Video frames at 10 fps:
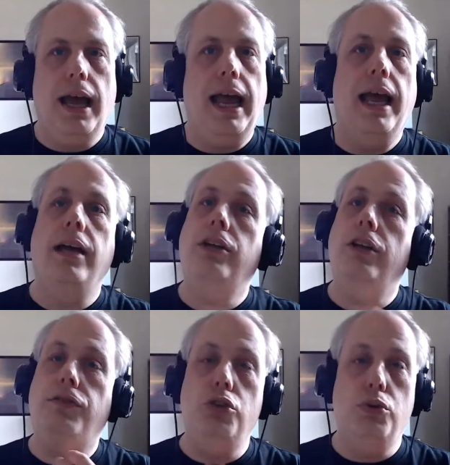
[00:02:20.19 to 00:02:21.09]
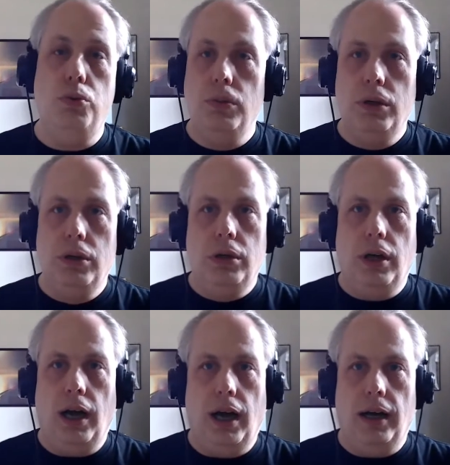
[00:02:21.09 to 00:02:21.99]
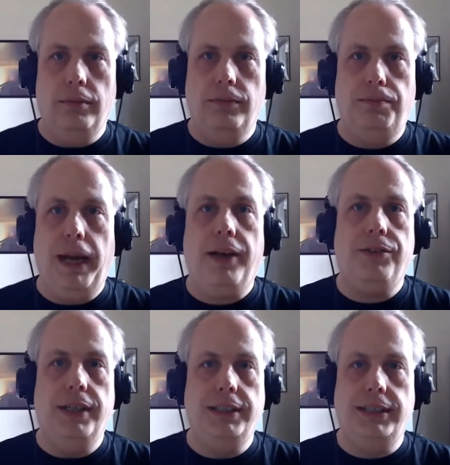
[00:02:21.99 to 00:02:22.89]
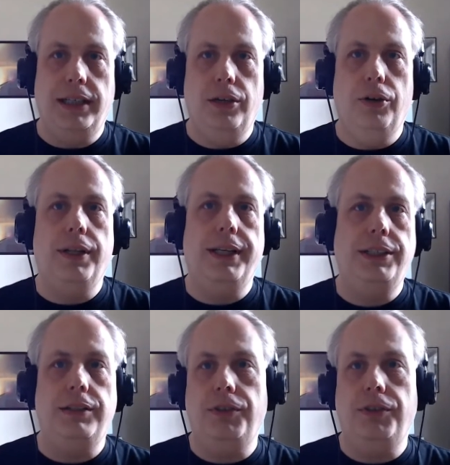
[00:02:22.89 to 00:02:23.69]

and if you uh, pass this, then go to this.